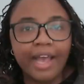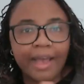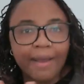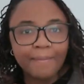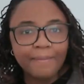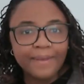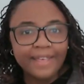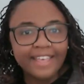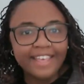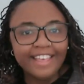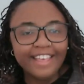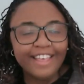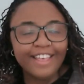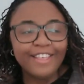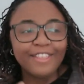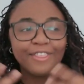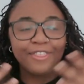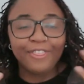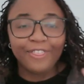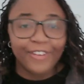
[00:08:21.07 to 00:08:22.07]

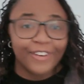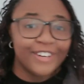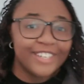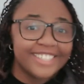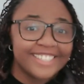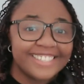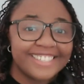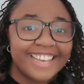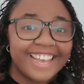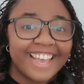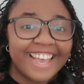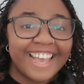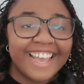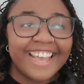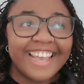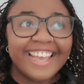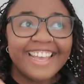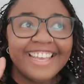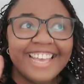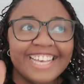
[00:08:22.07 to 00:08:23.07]
Happy
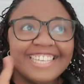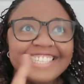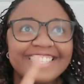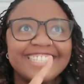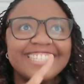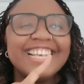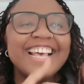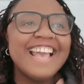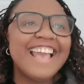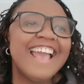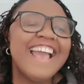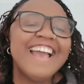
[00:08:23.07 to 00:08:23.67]
Thursday, yes.